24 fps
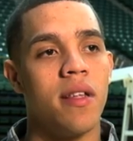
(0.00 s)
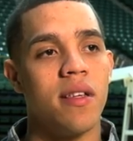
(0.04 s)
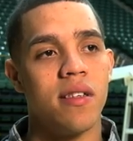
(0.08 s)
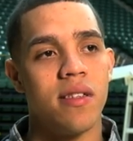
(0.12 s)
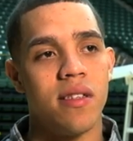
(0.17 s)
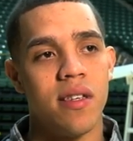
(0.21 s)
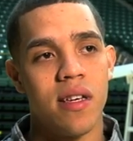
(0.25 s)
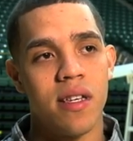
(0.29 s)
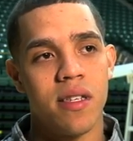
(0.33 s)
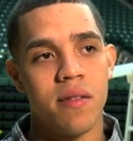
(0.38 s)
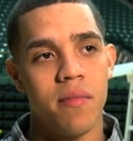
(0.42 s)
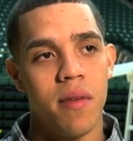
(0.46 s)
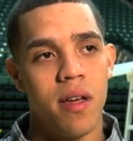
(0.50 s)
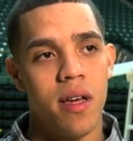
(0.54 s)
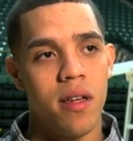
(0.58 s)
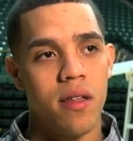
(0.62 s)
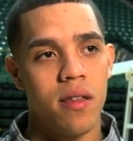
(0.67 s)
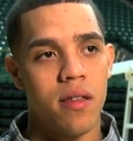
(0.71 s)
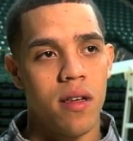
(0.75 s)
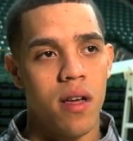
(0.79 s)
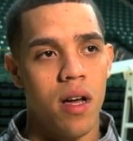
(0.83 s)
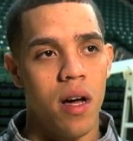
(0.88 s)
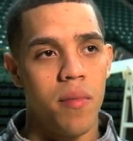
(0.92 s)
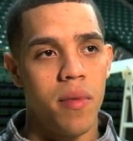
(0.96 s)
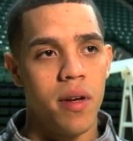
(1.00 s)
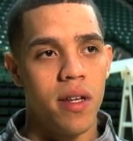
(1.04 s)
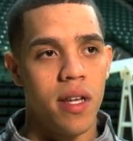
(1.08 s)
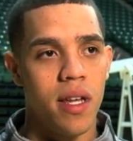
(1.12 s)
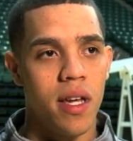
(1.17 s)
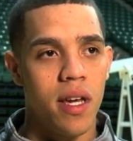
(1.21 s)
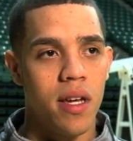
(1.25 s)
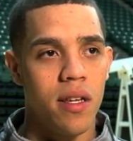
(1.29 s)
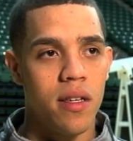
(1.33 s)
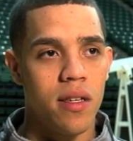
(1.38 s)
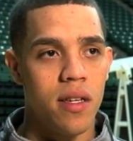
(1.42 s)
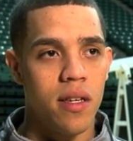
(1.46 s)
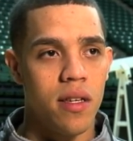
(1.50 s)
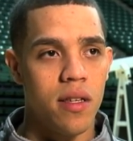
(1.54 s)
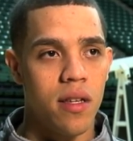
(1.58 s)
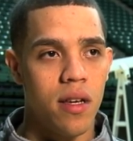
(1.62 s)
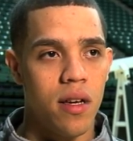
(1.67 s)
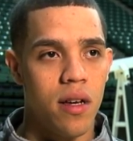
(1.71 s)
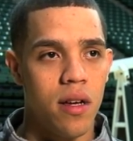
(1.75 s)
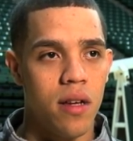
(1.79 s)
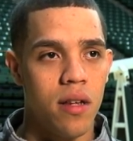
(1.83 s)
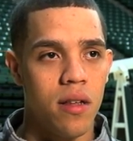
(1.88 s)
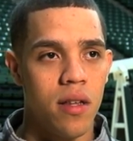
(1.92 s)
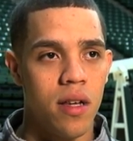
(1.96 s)
a six man, coming in and
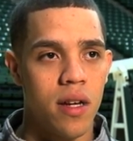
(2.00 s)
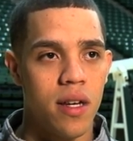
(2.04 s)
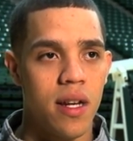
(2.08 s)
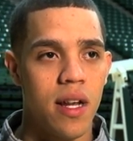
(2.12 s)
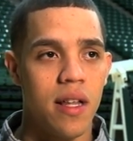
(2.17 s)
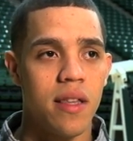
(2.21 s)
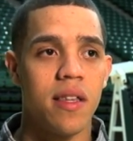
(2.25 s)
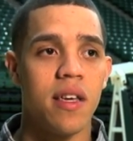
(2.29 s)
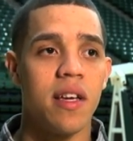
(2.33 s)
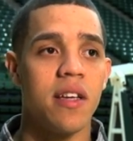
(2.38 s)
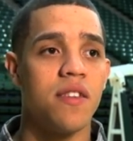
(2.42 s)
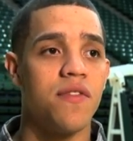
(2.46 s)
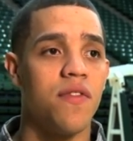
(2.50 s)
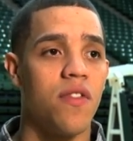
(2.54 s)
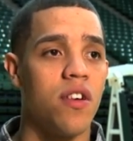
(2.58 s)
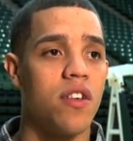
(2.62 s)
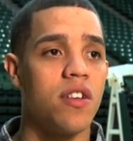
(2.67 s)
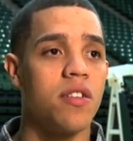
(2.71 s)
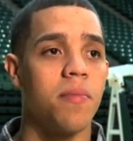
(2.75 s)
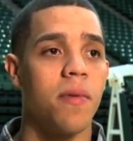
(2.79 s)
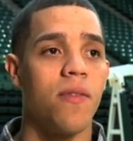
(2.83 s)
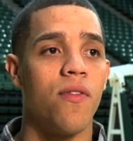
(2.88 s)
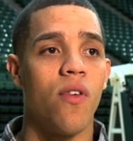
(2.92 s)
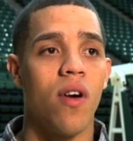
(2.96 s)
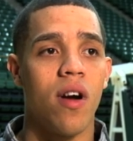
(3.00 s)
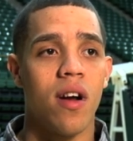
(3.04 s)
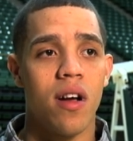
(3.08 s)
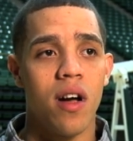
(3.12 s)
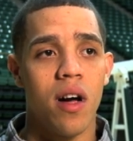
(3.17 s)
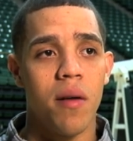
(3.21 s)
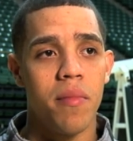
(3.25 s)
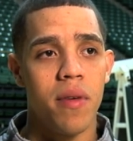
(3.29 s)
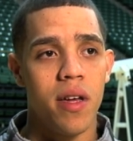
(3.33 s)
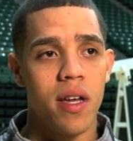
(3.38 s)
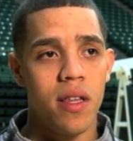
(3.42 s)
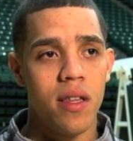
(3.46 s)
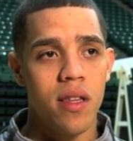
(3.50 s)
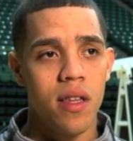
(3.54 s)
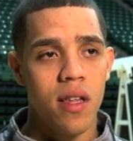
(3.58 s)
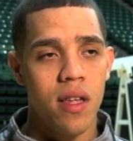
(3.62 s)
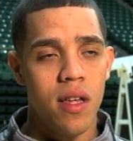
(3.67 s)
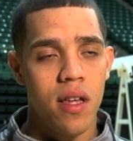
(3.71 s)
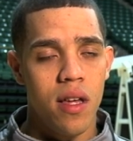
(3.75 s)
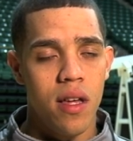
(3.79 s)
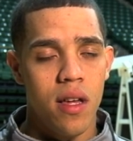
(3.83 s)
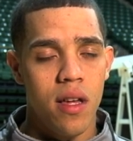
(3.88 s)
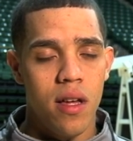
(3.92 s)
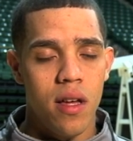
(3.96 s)
uh, looking at things first before I come in,
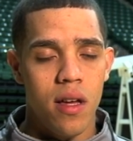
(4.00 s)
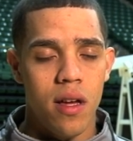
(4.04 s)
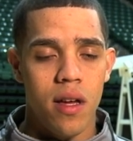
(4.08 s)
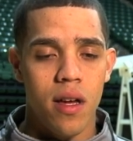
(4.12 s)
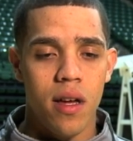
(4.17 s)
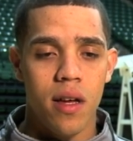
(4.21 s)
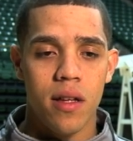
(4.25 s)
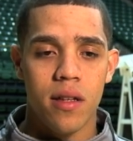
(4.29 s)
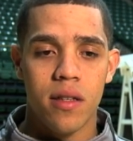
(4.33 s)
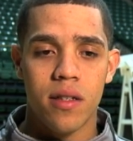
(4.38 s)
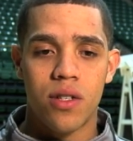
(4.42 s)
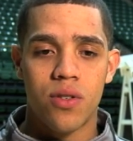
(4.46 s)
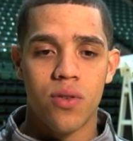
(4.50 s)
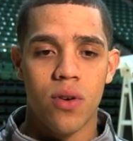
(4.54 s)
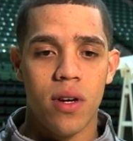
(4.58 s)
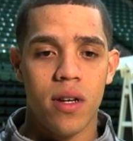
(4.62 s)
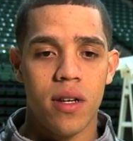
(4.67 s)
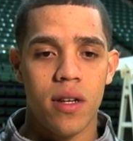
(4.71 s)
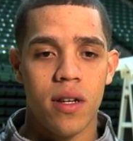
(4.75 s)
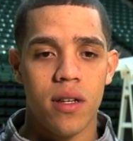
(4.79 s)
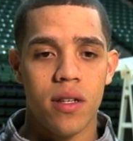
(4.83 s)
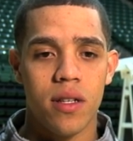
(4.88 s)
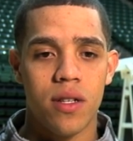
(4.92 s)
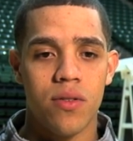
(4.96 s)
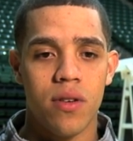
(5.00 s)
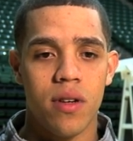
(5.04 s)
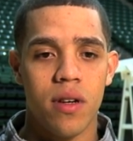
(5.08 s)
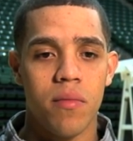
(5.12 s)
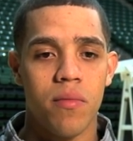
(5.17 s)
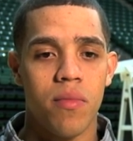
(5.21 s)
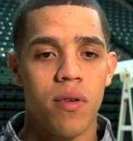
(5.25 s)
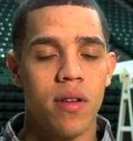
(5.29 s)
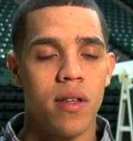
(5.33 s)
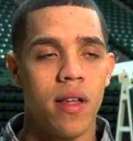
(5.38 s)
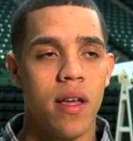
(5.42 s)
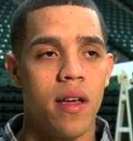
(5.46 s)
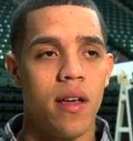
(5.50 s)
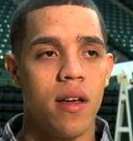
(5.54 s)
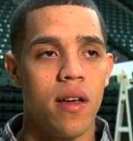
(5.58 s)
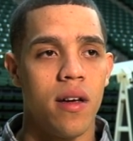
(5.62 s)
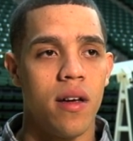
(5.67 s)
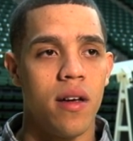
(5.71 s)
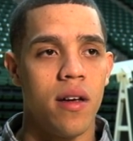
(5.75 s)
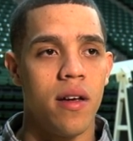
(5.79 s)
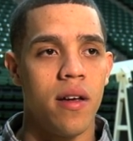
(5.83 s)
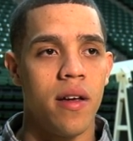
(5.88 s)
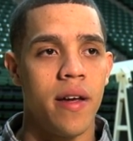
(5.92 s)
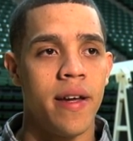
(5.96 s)
and trying to trying to bring that
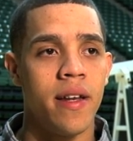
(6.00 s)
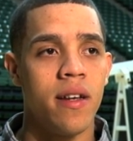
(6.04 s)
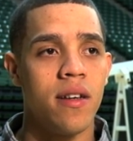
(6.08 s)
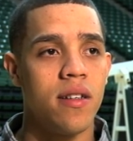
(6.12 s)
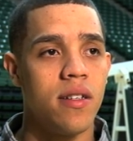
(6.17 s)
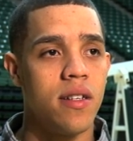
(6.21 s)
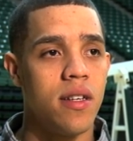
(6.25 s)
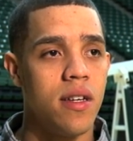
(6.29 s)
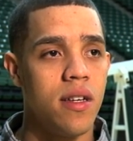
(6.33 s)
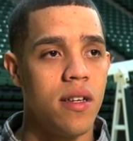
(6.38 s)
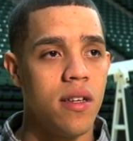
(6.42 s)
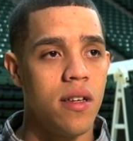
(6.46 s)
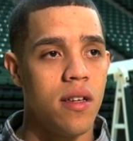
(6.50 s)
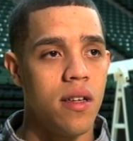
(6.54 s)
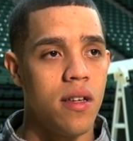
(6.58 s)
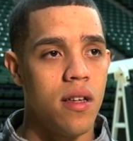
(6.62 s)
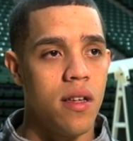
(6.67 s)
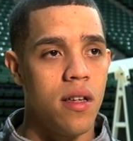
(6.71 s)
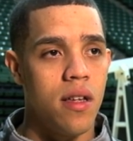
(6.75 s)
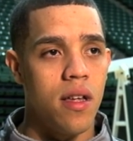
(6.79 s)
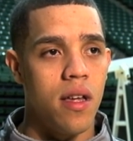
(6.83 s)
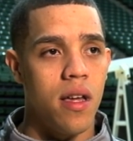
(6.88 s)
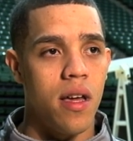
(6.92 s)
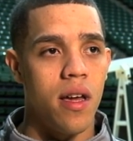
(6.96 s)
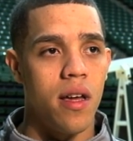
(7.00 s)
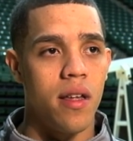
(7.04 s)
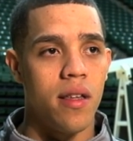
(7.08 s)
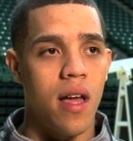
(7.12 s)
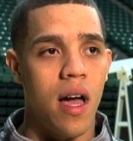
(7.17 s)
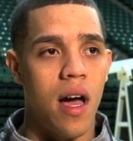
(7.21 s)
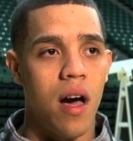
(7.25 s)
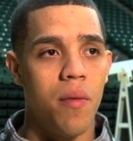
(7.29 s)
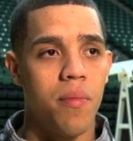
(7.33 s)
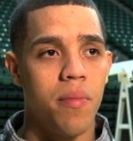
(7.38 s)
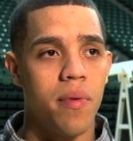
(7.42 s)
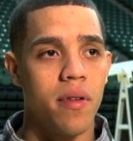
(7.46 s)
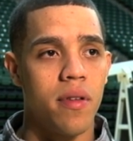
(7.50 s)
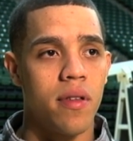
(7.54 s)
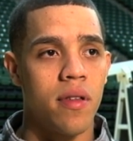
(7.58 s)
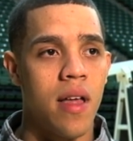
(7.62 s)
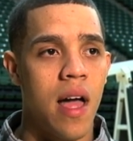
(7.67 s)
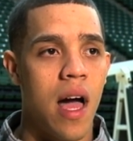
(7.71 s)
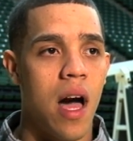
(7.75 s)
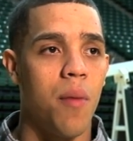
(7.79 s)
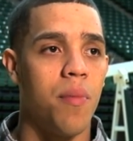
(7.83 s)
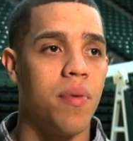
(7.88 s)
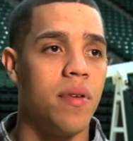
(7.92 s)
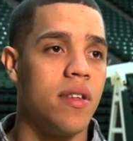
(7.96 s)
uh, energy and helping
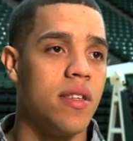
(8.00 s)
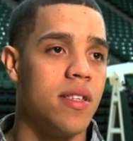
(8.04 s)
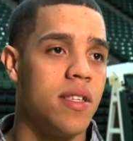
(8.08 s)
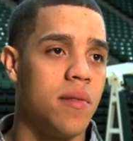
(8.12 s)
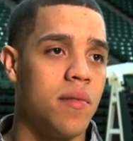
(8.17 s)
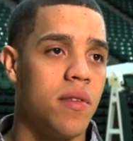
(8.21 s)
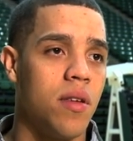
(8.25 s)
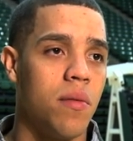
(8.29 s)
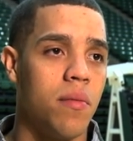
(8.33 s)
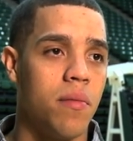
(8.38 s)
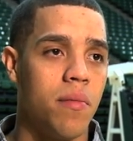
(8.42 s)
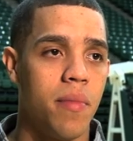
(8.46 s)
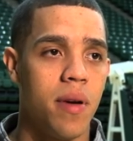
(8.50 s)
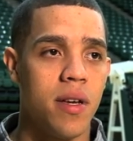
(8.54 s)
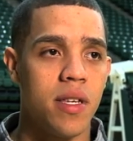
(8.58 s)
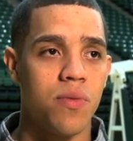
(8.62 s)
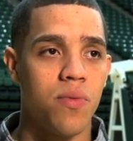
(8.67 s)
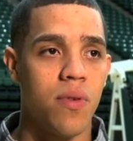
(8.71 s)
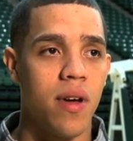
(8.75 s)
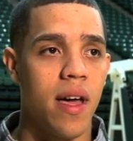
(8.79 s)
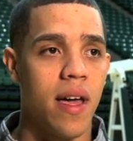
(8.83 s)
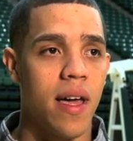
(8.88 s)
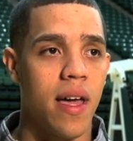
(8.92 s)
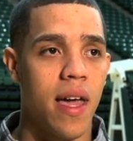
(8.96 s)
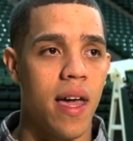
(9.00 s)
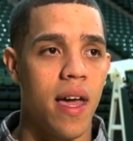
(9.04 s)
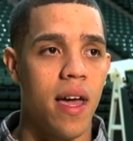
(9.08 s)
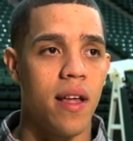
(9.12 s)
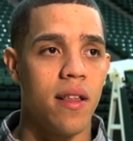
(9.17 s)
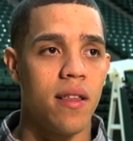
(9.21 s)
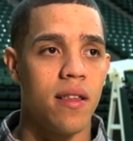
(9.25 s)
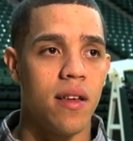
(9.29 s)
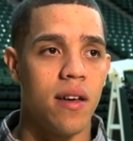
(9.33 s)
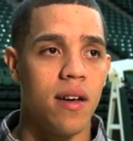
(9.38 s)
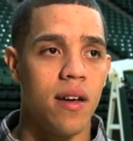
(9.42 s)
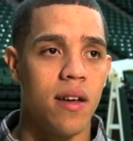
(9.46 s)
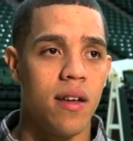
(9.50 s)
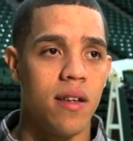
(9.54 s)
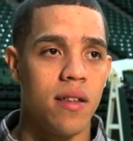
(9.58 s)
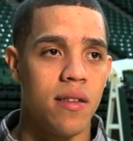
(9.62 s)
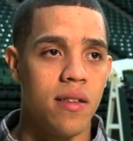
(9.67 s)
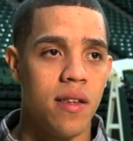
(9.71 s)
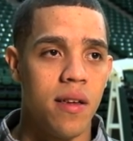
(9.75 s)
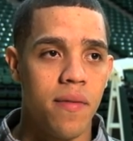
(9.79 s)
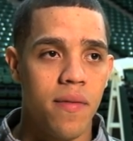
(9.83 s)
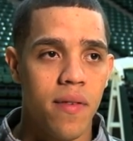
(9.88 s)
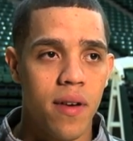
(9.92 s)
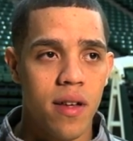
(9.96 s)
helping the team the best way I can. Uh,
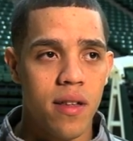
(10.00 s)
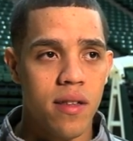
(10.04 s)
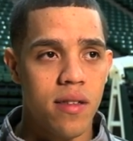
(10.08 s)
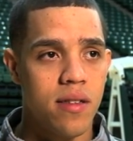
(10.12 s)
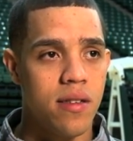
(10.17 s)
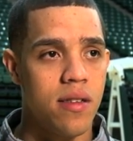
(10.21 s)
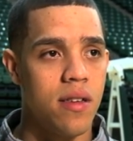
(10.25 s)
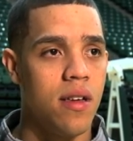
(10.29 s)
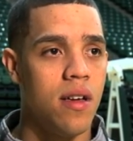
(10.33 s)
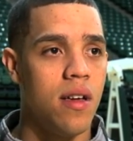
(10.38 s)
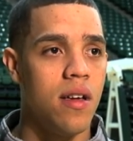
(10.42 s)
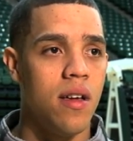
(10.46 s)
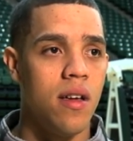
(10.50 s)
defense,